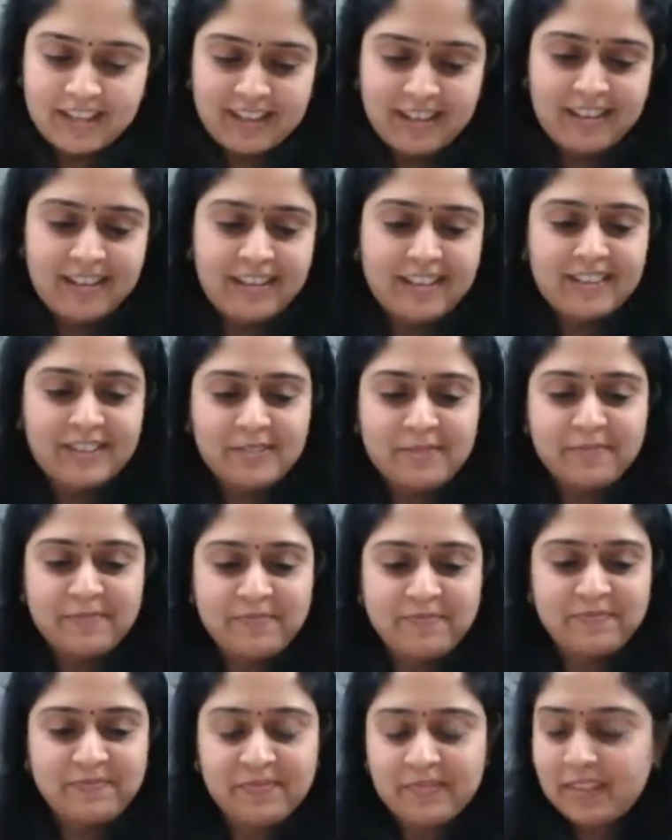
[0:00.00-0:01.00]

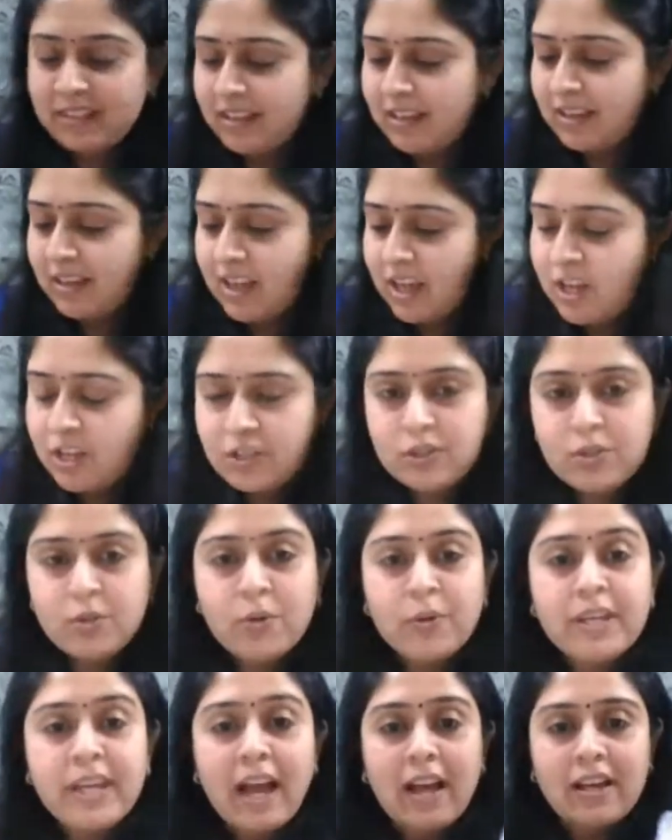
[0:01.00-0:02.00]
Um,
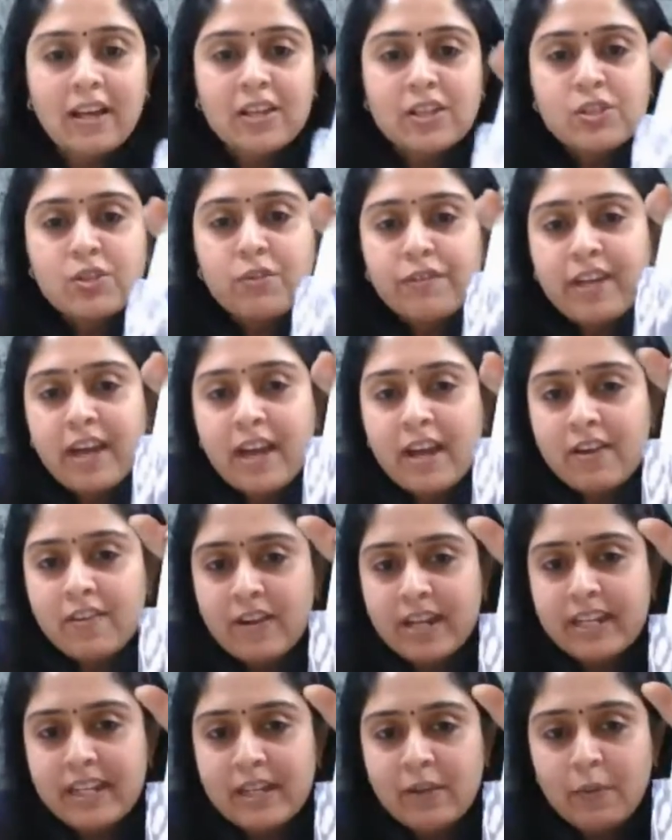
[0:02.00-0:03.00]
so yeah, so we are
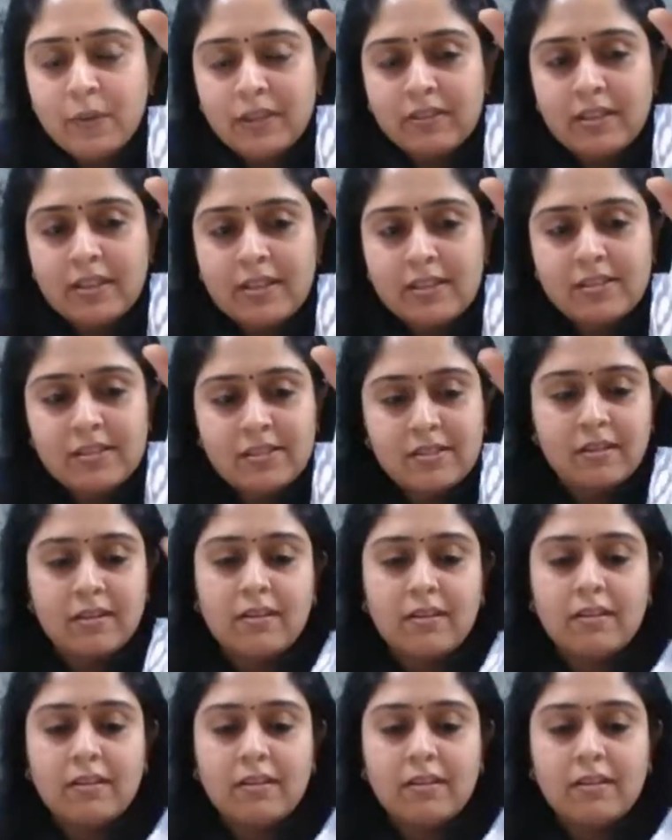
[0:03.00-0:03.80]
ready with this